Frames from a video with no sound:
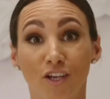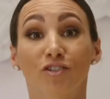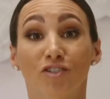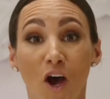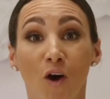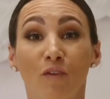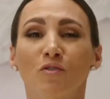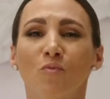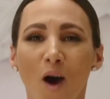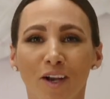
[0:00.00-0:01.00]
So if
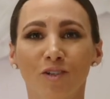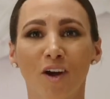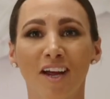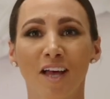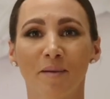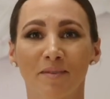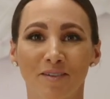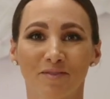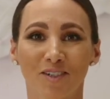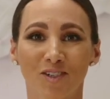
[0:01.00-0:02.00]
you want to try a
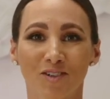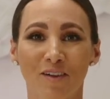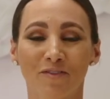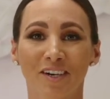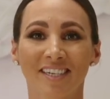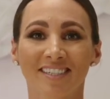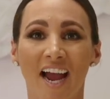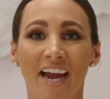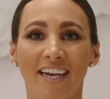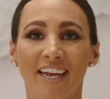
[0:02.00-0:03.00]
limonene-rich strain for
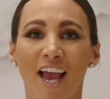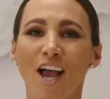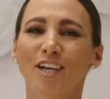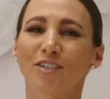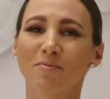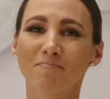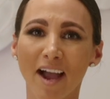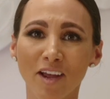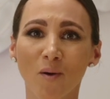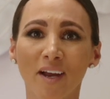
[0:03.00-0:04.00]
anxiety, you
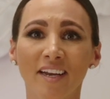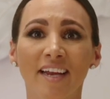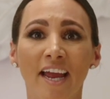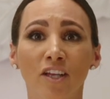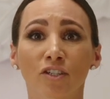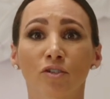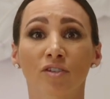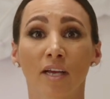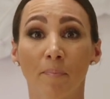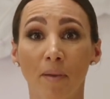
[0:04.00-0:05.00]
might want to inhale it
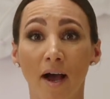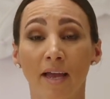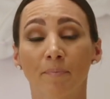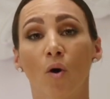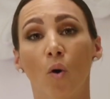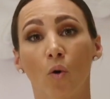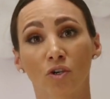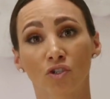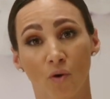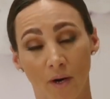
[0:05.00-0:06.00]
using a pipe or
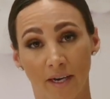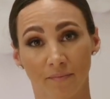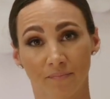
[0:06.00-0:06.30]
a joint.